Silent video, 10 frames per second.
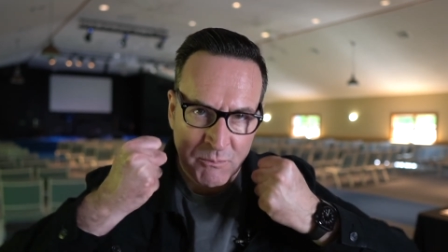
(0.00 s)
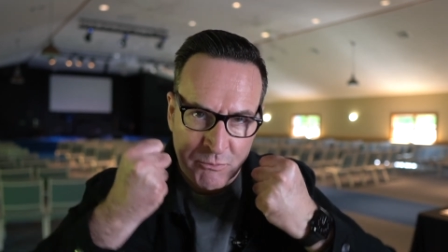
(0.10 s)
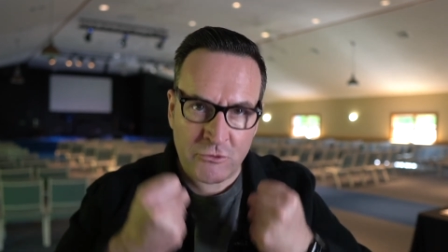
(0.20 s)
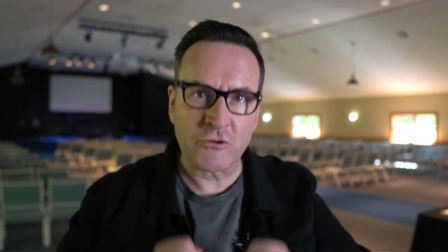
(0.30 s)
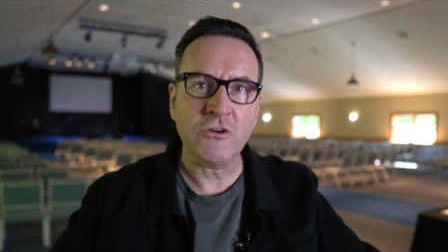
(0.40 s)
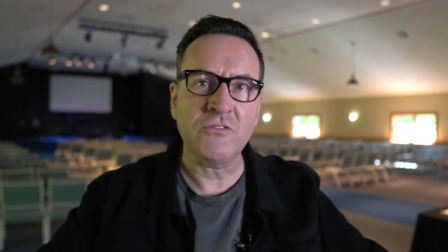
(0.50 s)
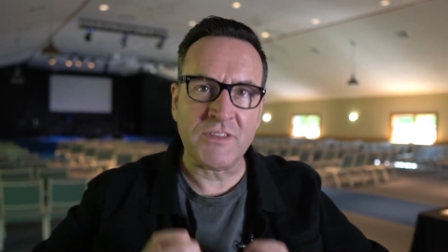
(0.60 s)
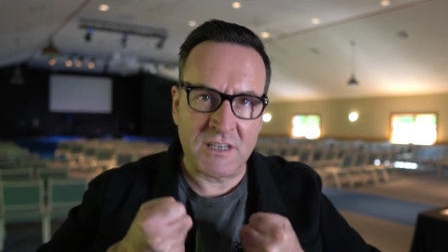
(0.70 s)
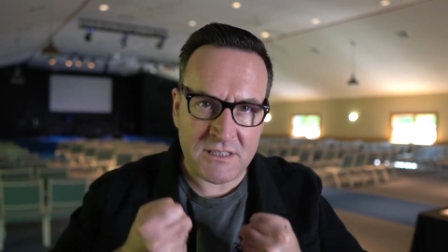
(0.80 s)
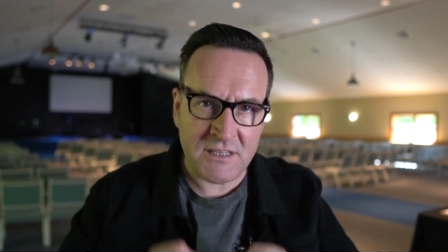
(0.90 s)
proved
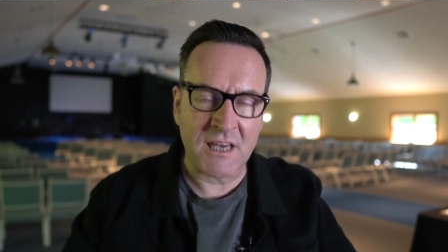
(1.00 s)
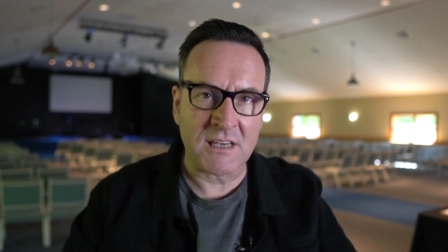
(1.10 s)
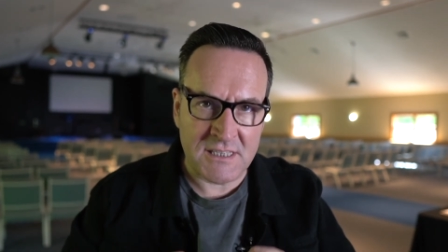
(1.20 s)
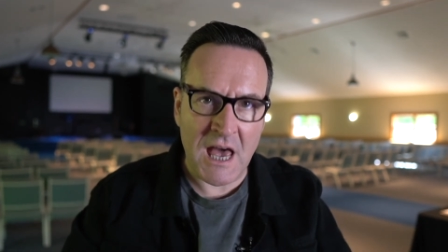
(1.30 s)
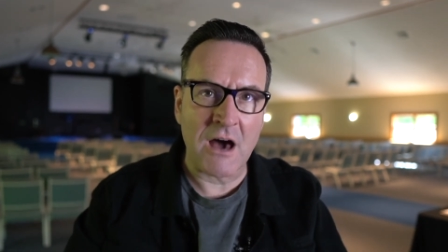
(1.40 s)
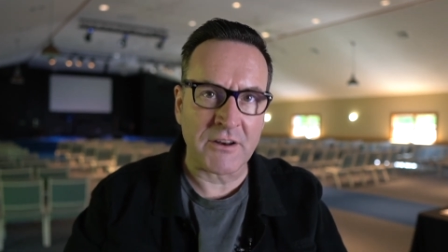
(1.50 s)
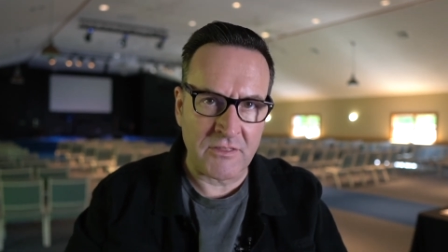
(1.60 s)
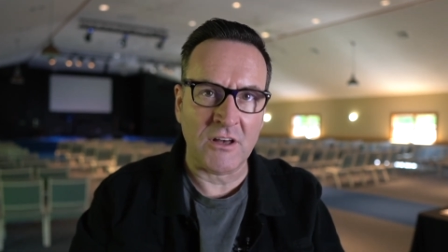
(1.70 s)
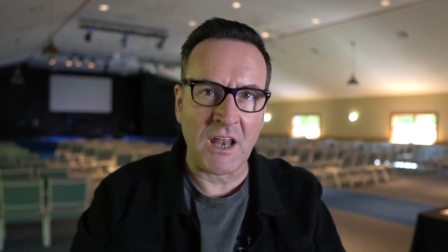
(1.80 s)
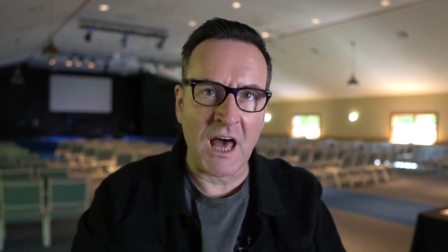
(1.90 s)
these things out
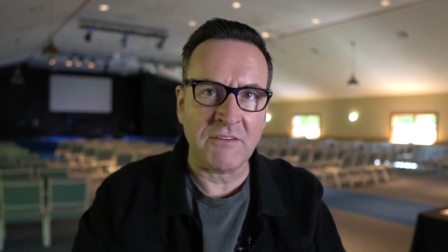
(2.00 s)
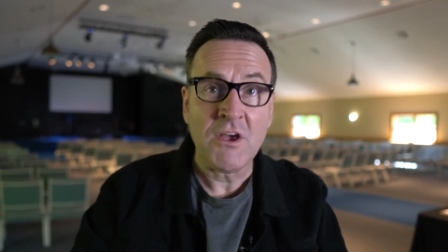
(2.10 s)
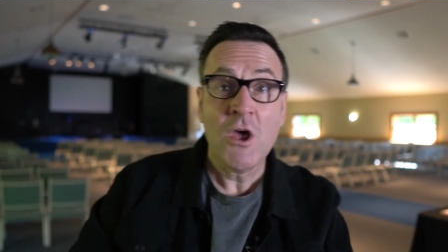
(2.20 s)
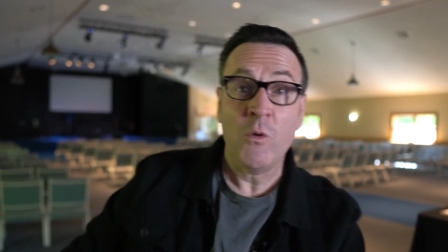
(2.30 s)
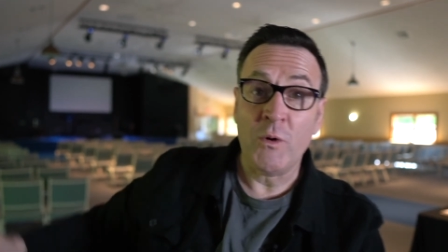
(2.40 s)
in their life.